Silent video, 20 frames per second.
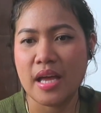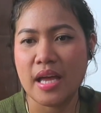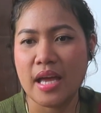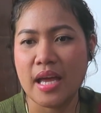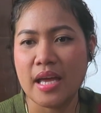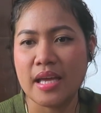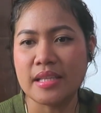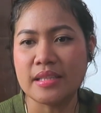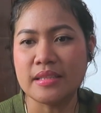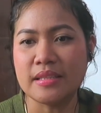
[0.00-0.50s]

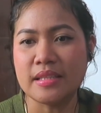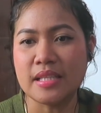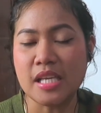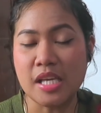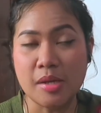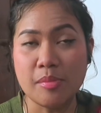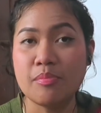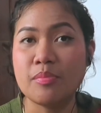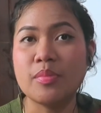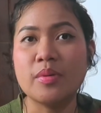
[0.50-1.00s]
a
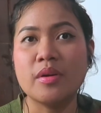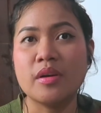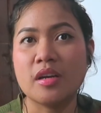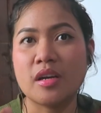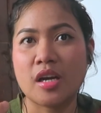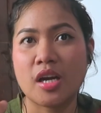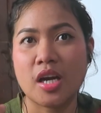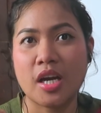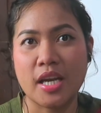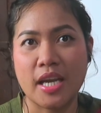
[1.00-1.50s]
deep
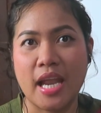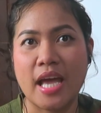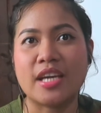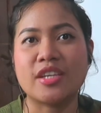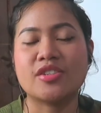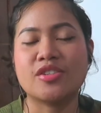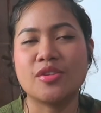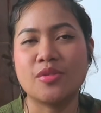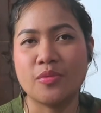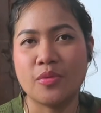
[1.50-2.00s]

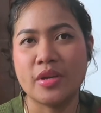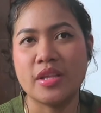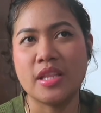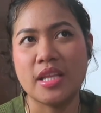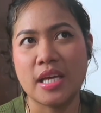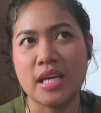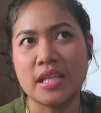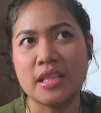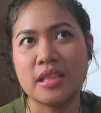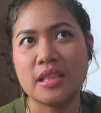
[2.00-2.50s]
connection with
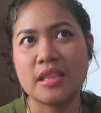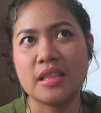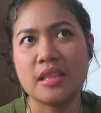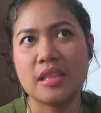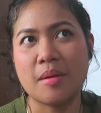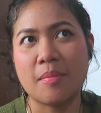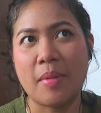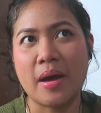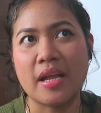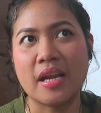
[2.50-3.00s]
it. Na
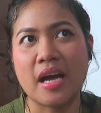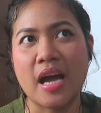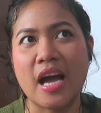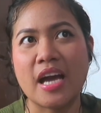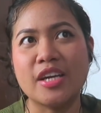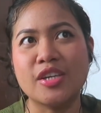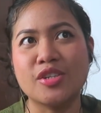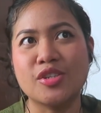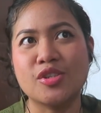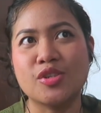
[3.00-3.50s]
parang
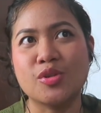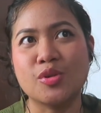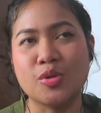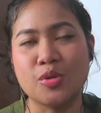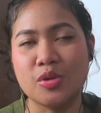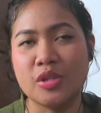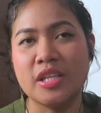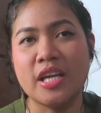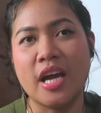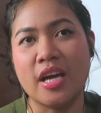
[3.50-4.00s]
I
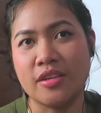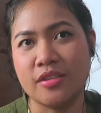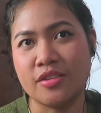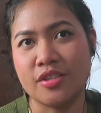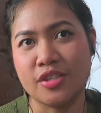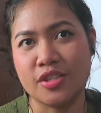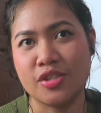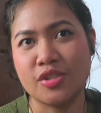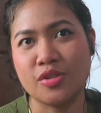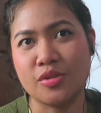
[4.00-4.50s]
truly
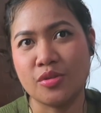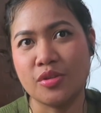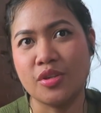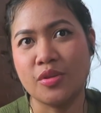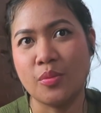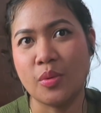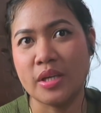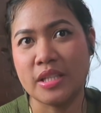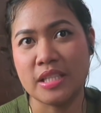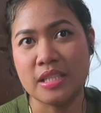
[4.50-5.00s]
understood
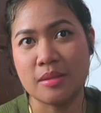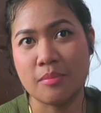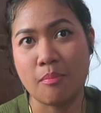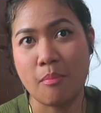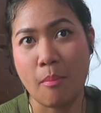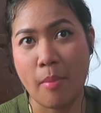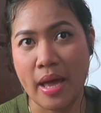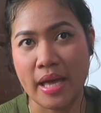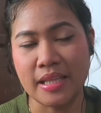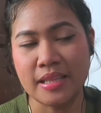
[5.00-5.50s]
what it
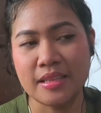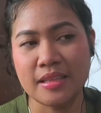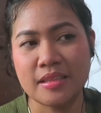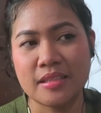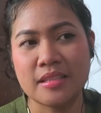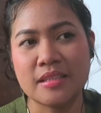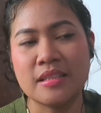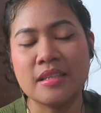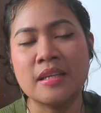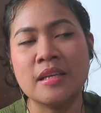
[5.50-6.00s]
meant.
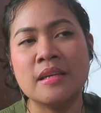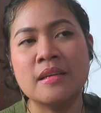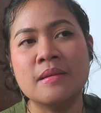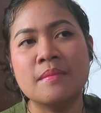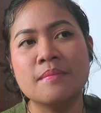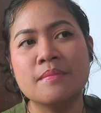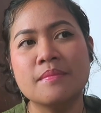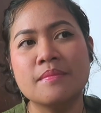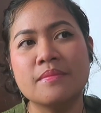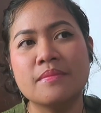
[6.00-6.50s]

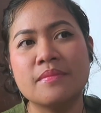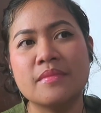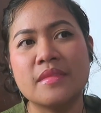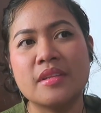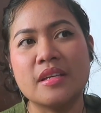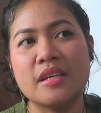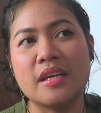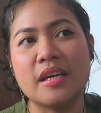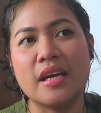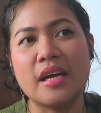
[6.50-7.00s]

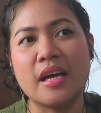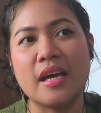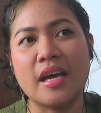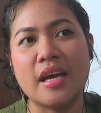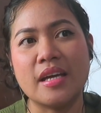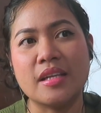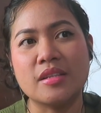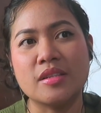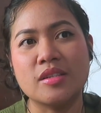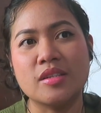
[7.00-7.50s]

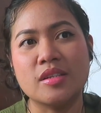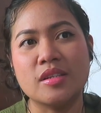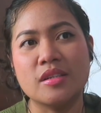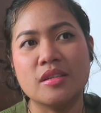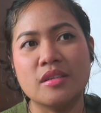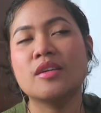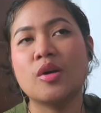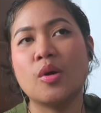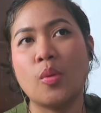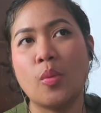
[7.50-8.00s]
And
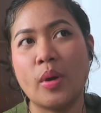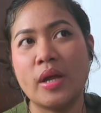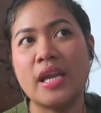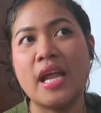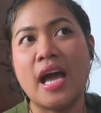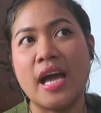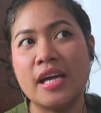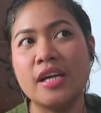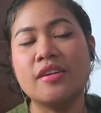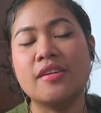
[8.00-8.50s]
when
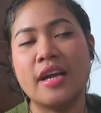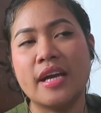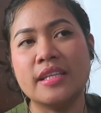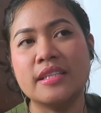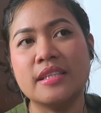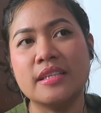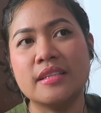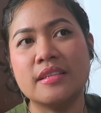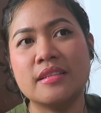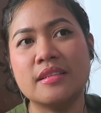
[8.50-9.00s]
I read
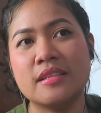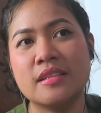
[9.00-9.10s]
it,